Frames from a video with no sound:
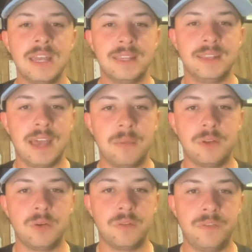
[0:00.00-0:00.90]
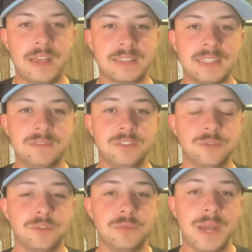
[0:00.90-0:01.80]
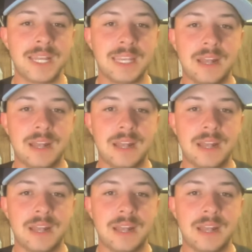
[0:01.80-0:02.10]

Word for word: And the domino effect leaves Drew Smyly